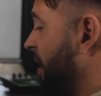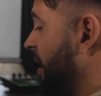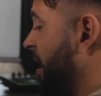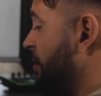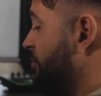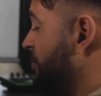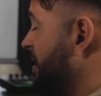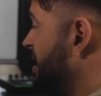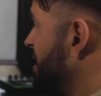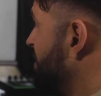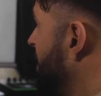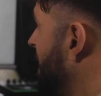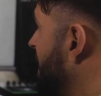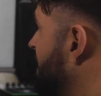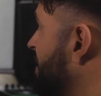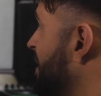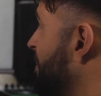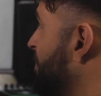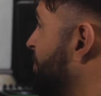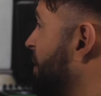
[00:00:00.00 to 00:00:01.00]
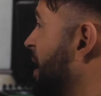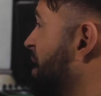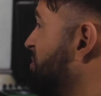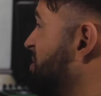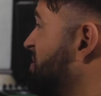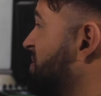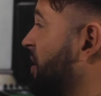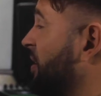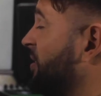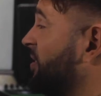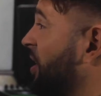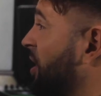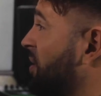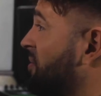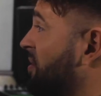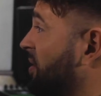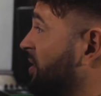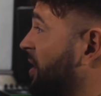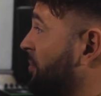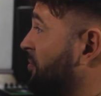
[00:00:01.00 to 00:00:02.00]
a ready-made template with, I don't
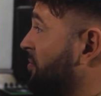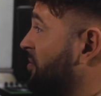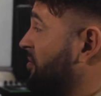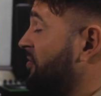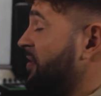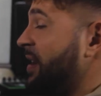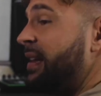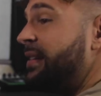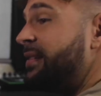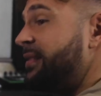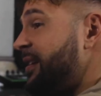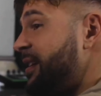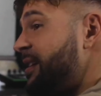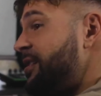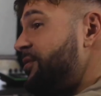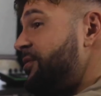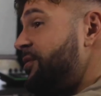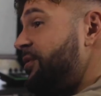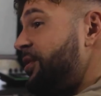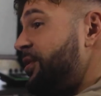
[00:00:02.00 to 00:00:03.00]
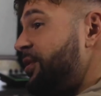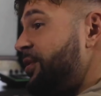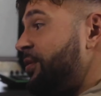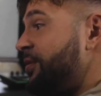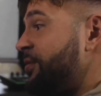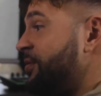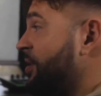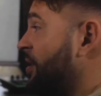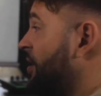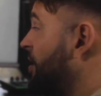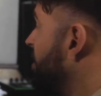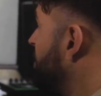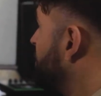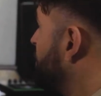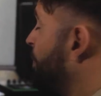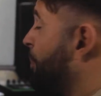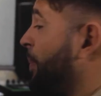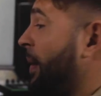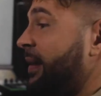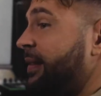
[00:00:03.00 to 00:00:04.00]
know, a number of VSTs you use,
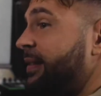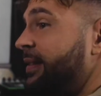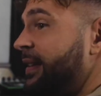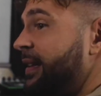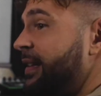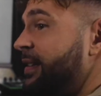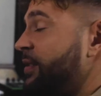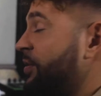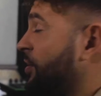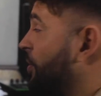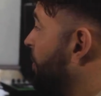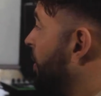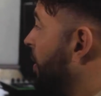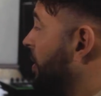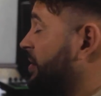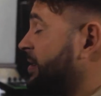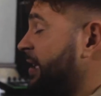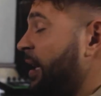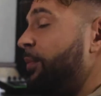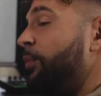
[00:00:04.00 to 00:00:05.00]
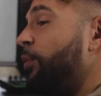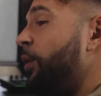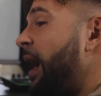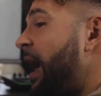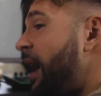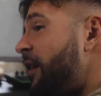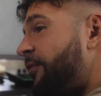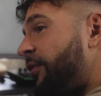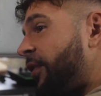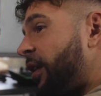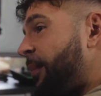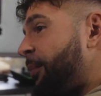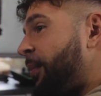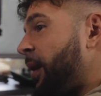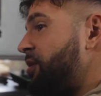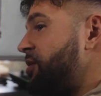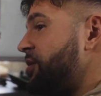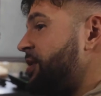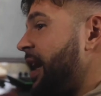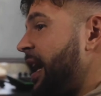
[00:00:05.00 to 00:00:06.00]
your buses, your mastering, whatever,
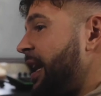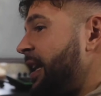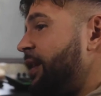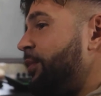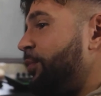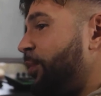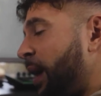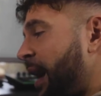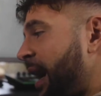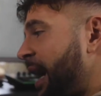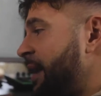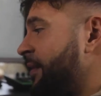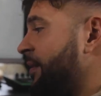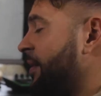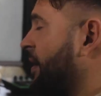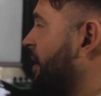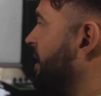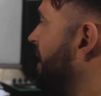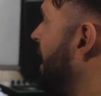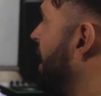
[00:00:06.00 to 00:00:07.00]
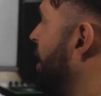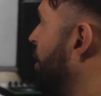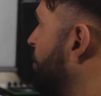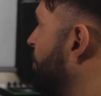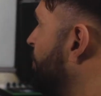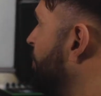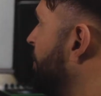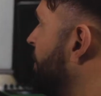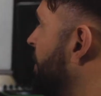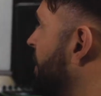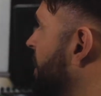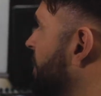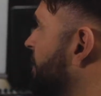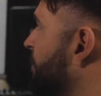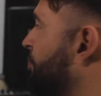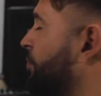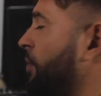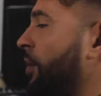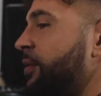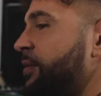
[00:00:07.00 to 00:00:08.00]
but just any way that can help in the
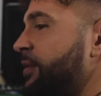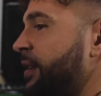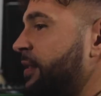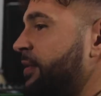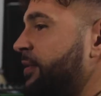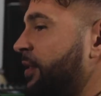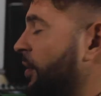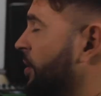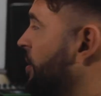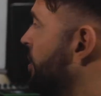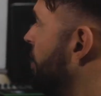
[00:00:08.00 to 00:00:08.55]
process. So